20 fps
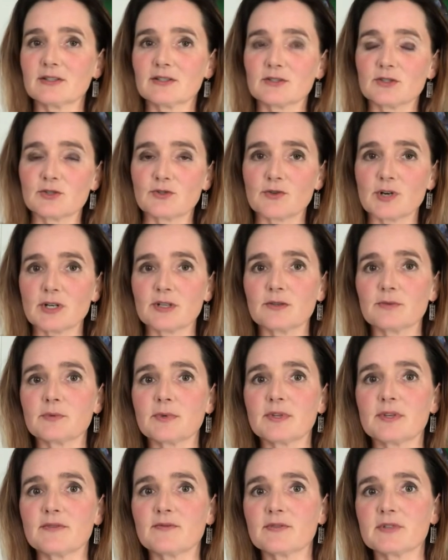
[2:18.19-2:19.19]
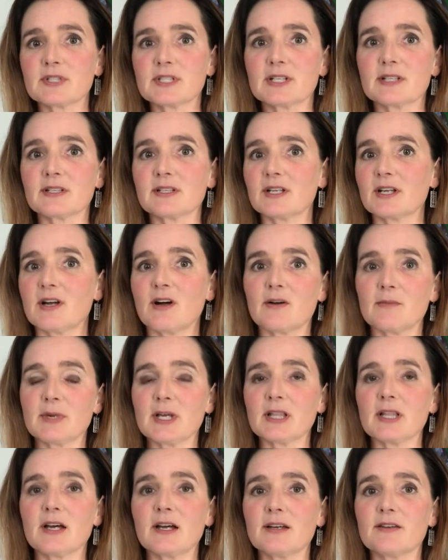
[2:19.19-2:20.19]
struggled with infertility all my
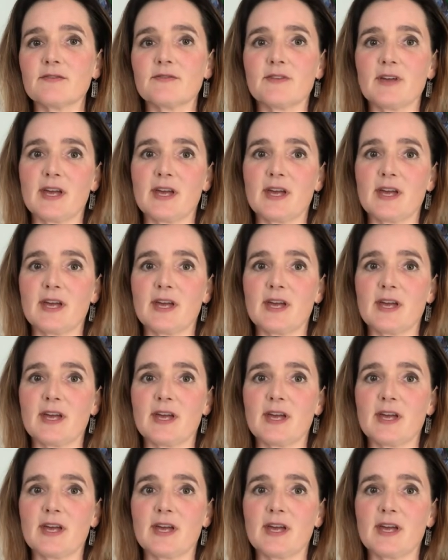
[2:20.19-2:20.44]
life